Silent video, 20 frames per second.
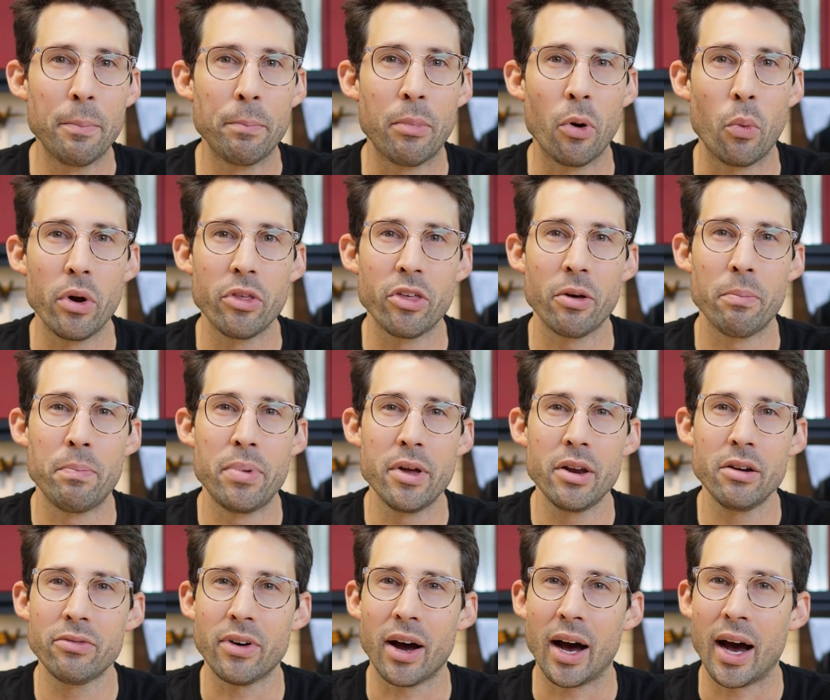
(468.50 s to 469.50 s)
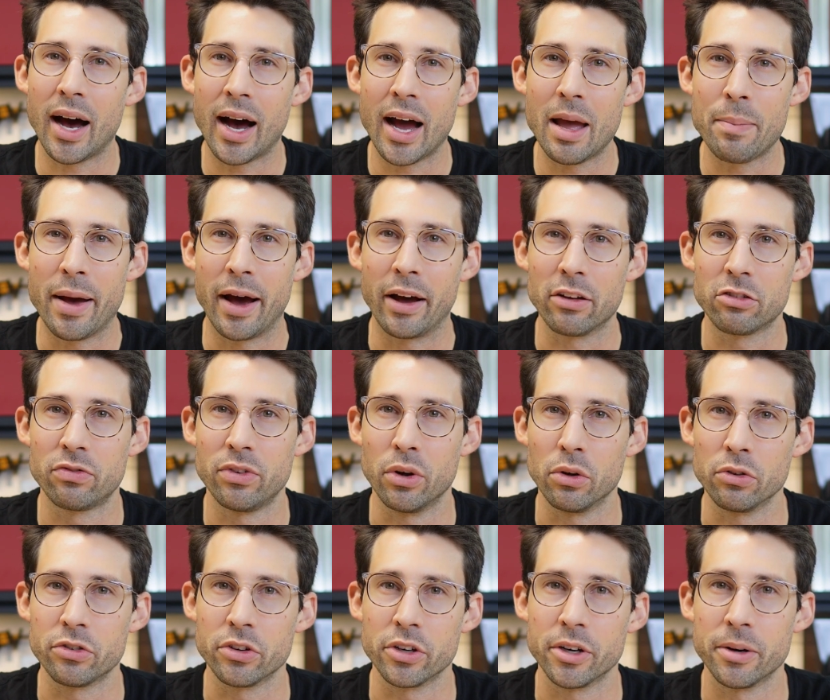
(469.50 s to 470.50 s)
but with a bit of a high-pass
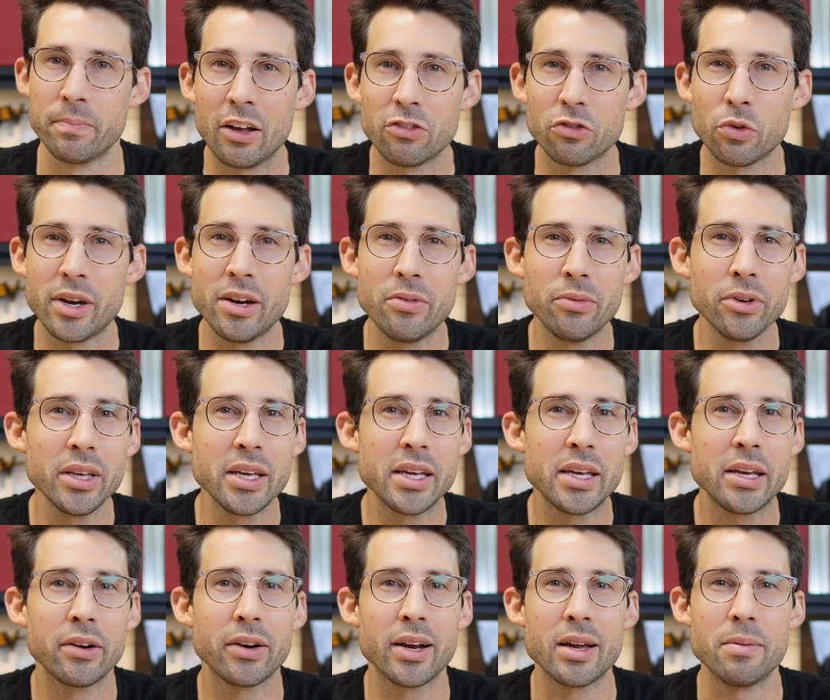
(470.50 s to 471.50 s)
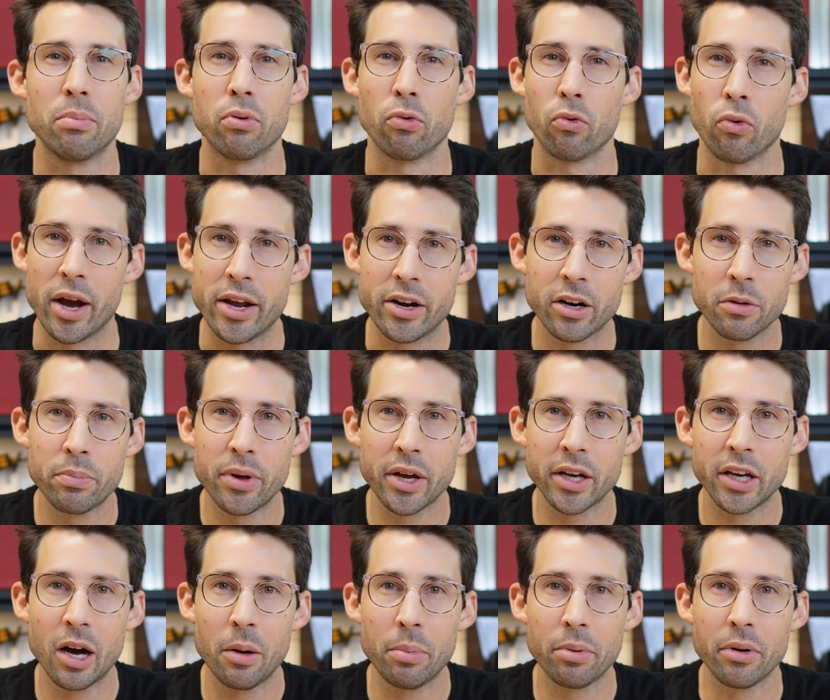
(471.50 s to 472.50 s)
filter. So I didn't really hear a brighter
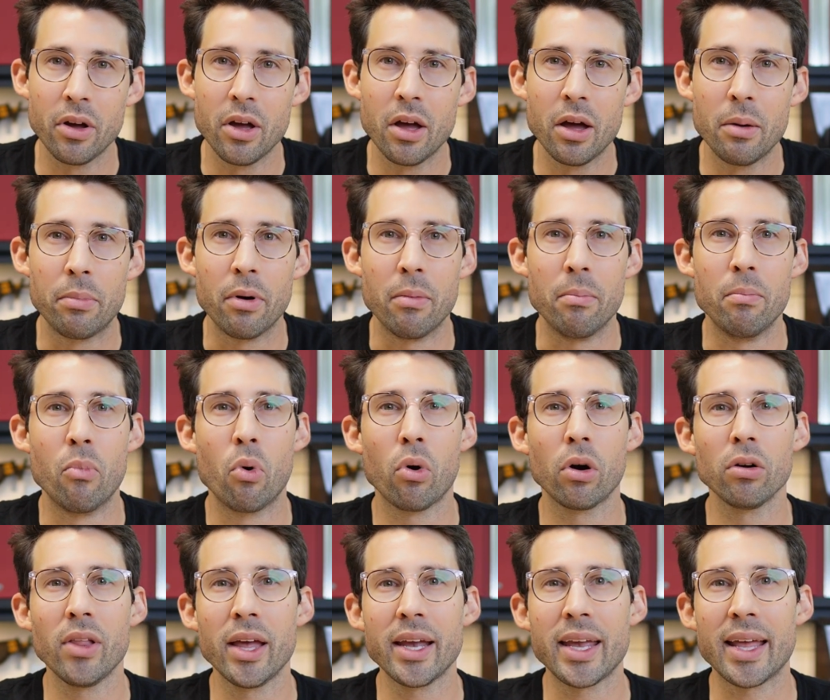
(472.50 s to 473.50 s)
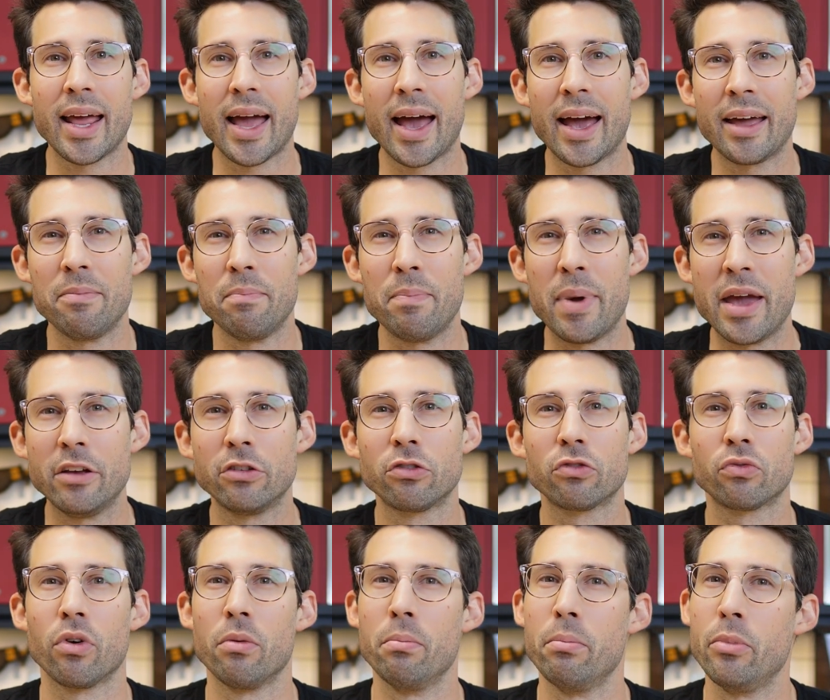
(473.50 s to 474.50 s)
pickup, but more like it had
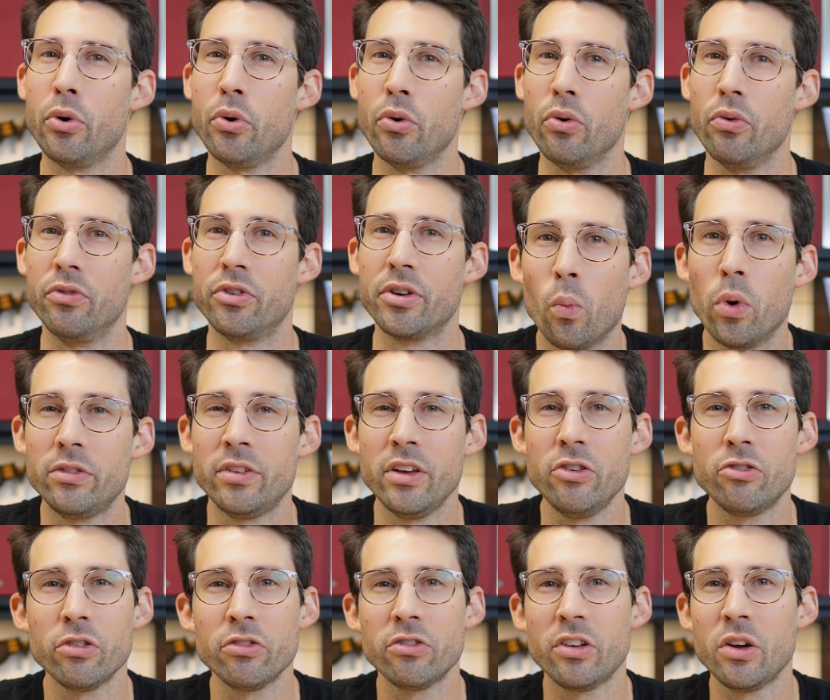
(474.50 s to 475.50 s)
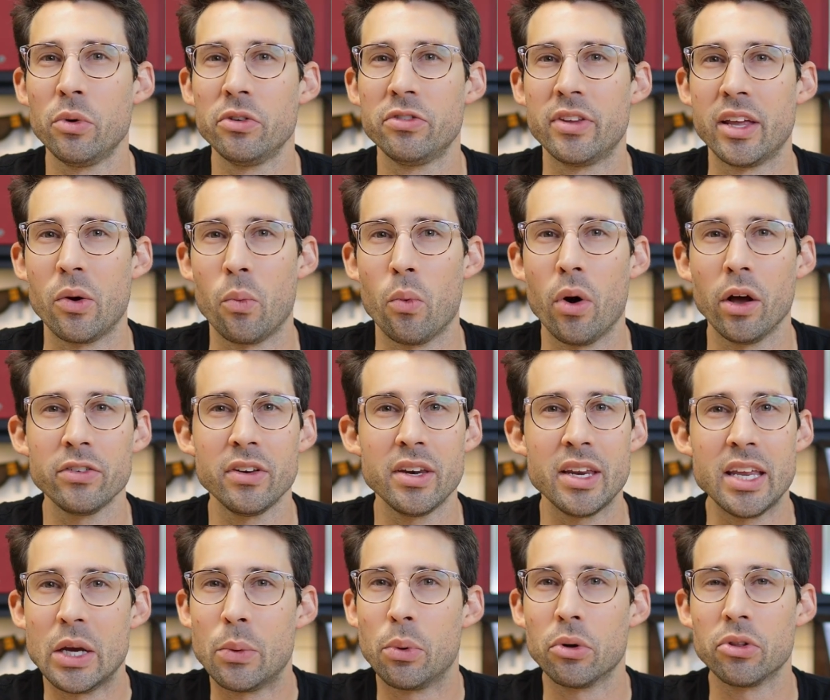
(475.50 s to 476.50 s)
bass removed. What's interesting was that it wasn't
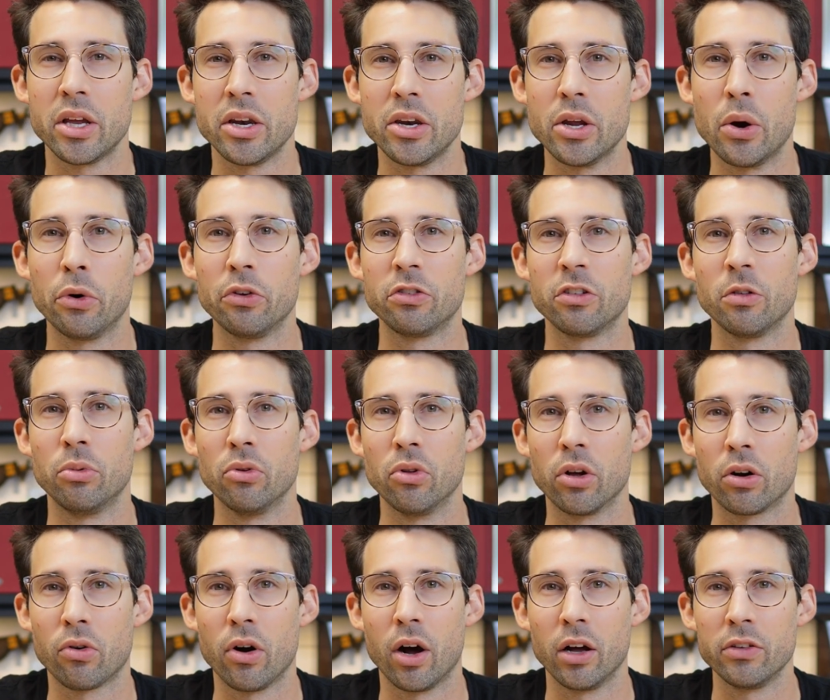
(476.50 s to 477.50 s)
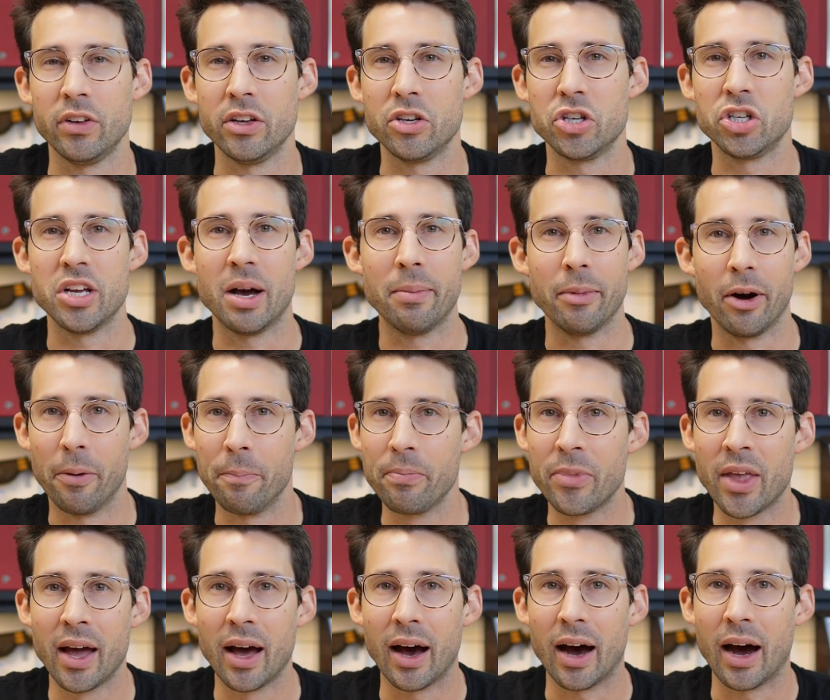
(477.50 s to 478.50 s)
equally noticeable across each demo.
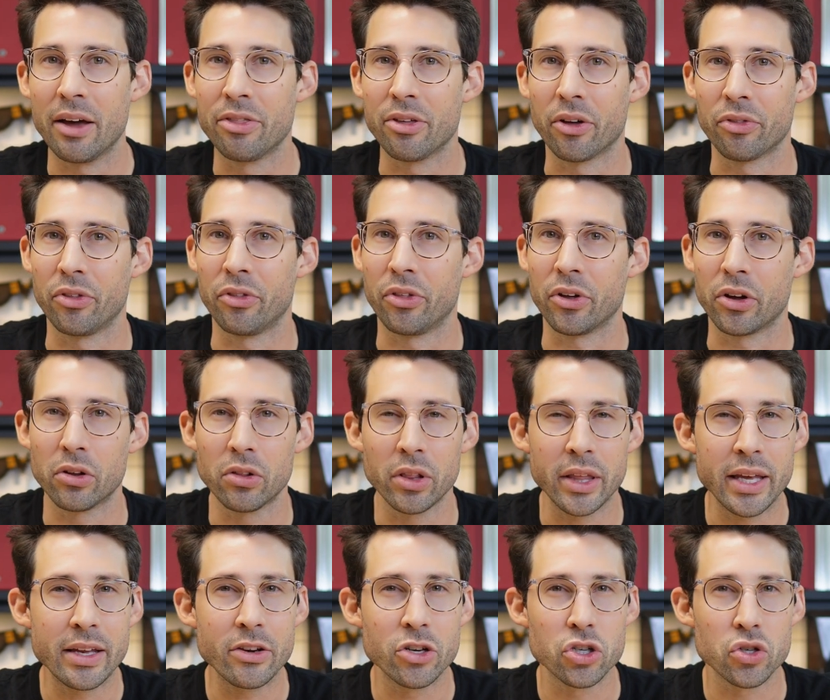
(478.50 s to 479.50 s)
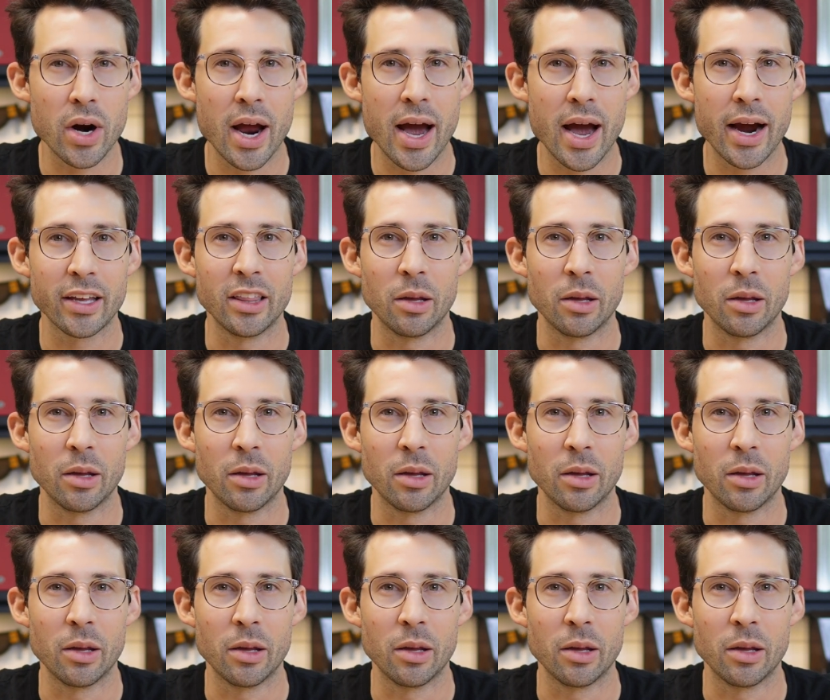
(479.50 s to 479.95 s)
I thought that the clean track and